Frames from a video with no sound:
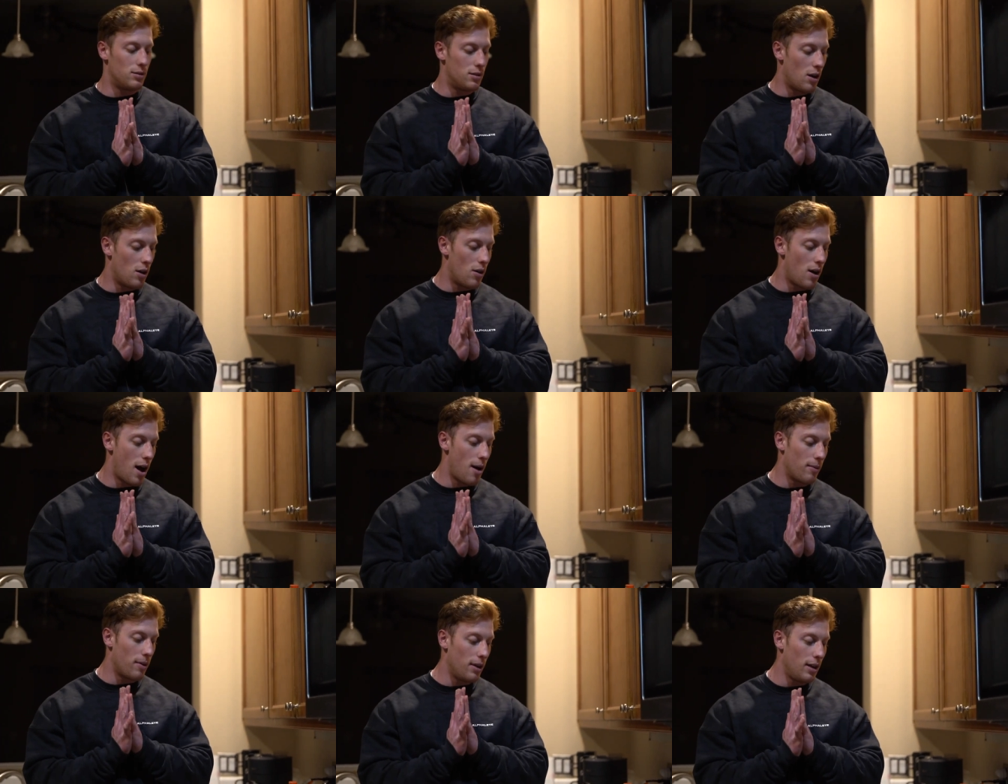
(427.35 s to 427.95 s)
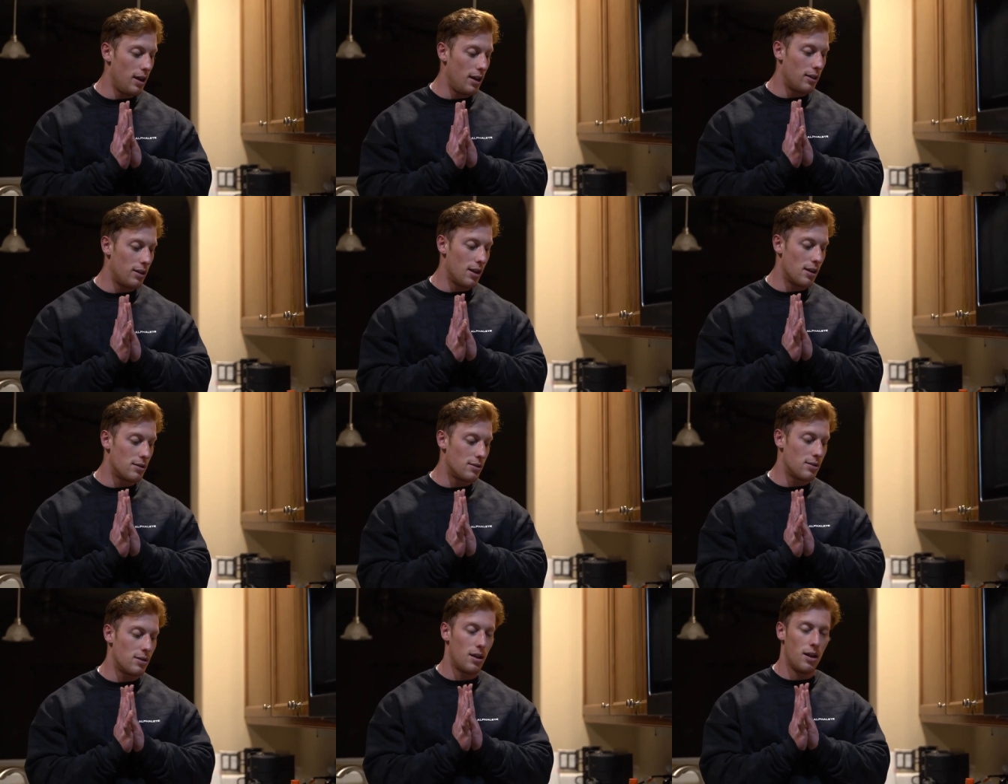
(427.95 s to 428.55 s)
So I'm gonna eat
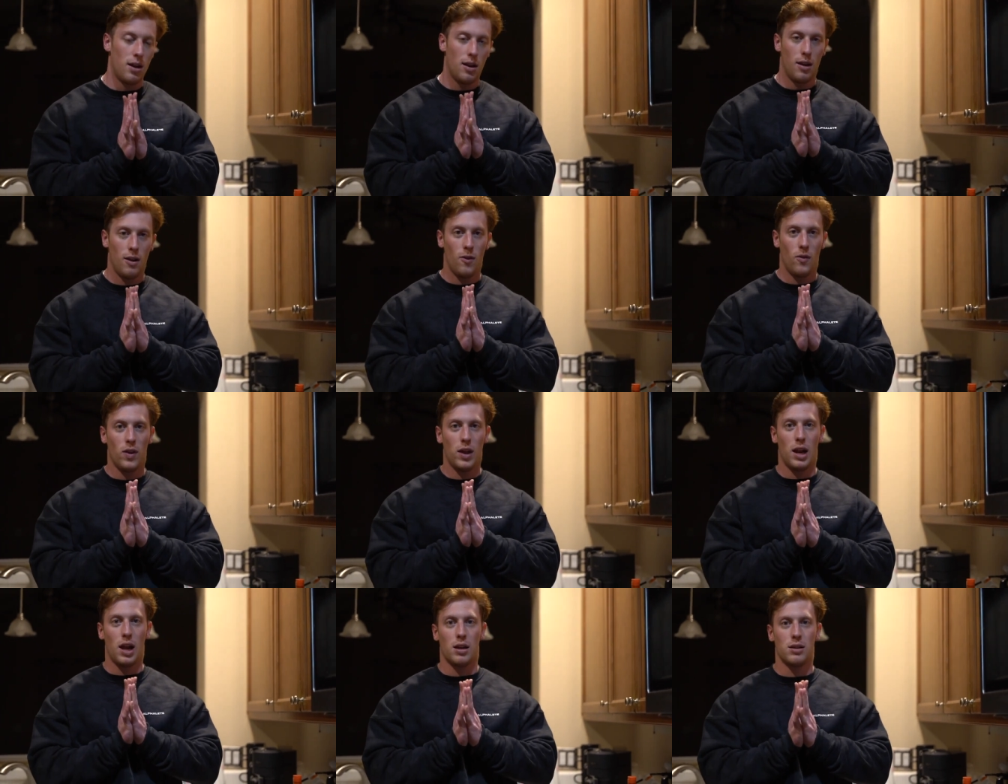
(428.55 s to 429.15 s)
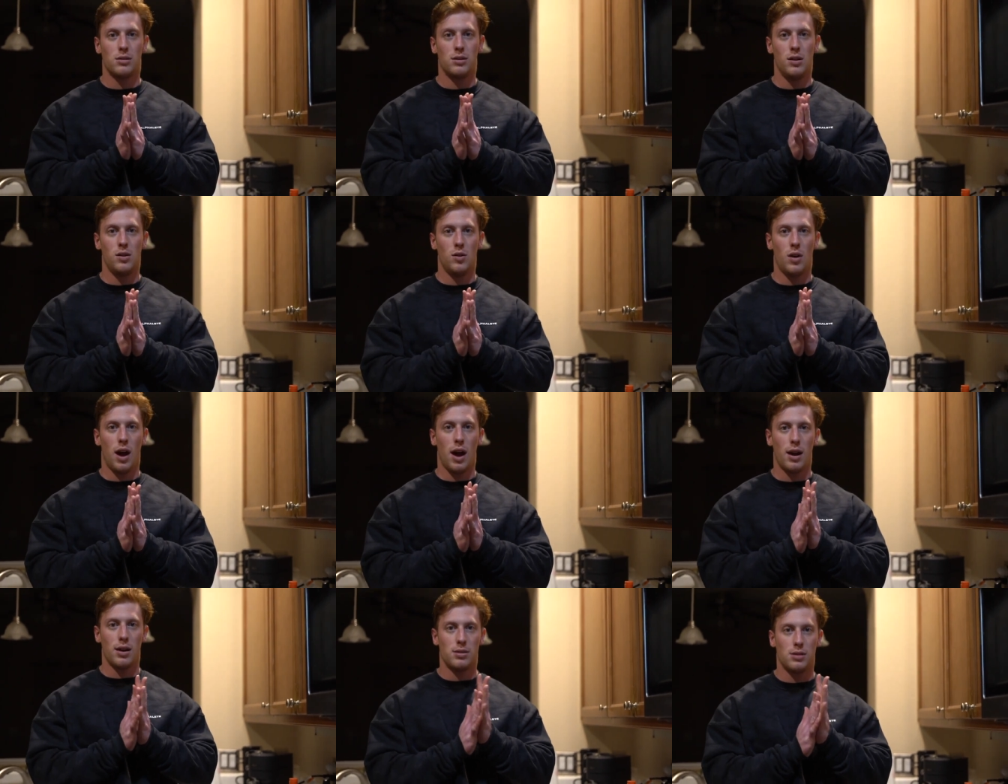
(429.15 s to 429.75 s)
this, and I'll see
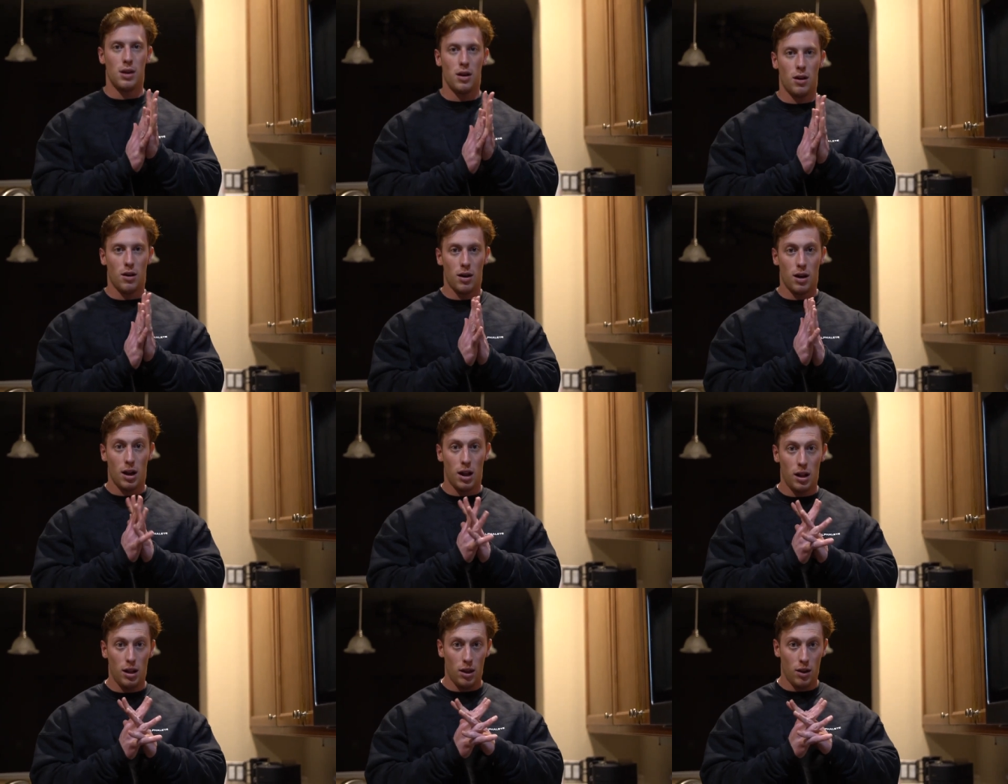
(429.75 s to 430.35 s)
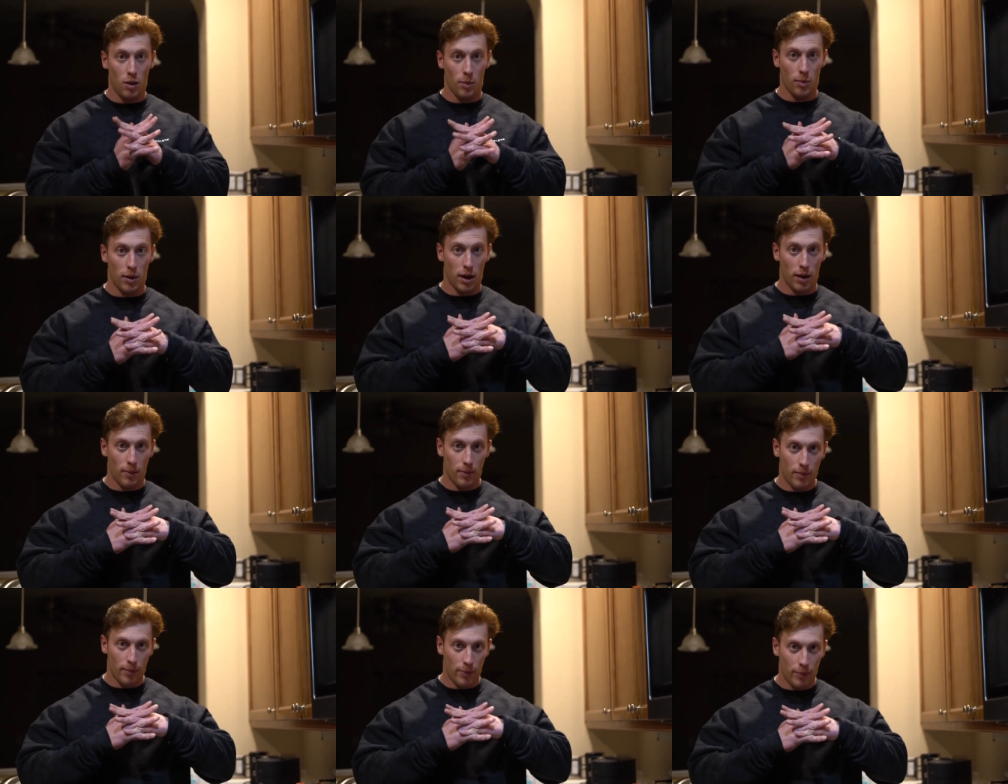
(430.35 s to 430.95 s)
you guys here in a little bit.